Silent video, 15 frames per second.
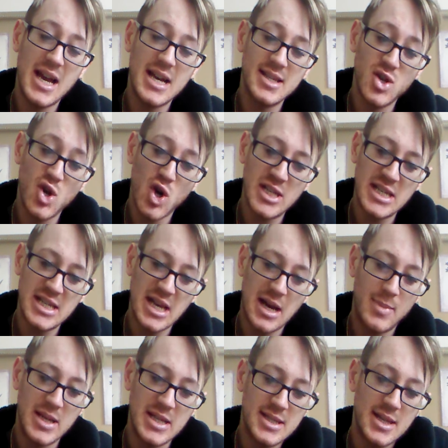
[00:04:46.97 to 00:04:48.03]
has 90
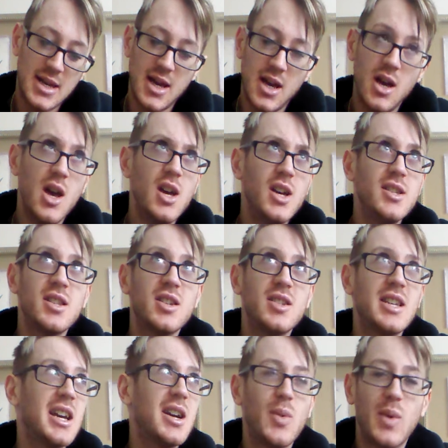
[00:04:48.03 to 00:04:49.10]
tablets in it. So
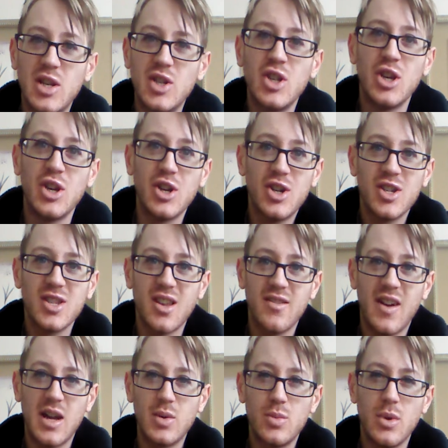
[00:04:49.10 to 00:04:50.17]
take away 2 because
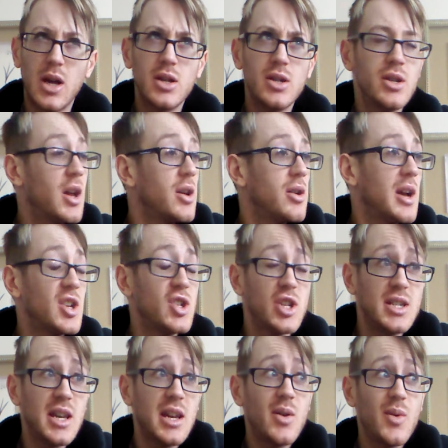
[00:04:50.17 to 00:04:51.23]

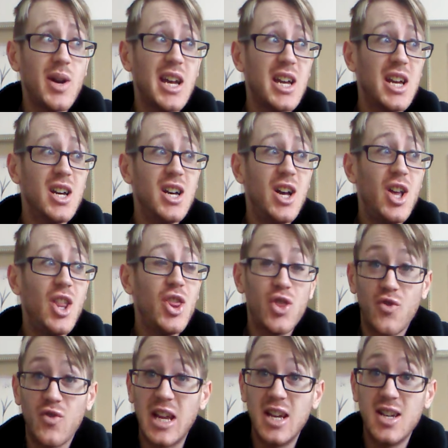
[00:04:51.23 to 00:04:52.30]
take away
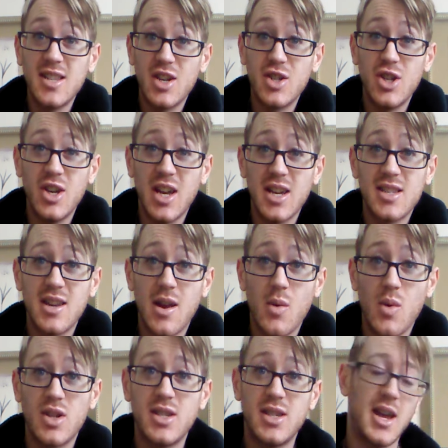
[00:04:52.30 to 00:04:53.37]
3 because I had 2 yesterday,
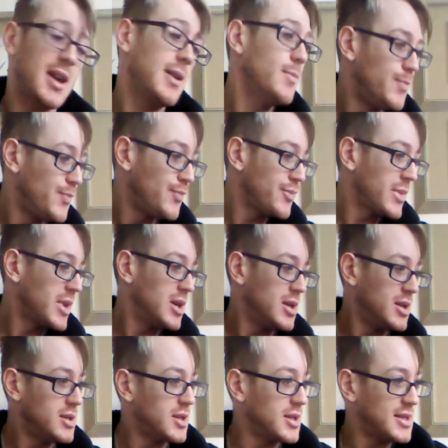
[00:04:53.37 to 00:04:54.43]
1 today.
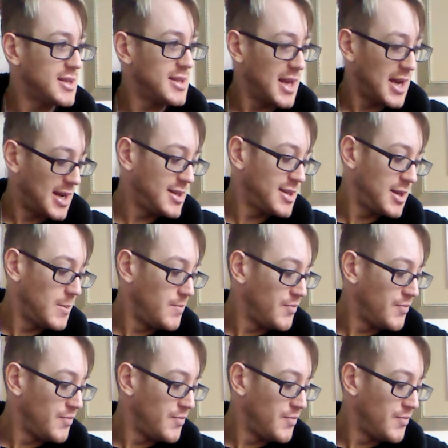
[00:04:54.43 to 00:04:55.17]
That's bad.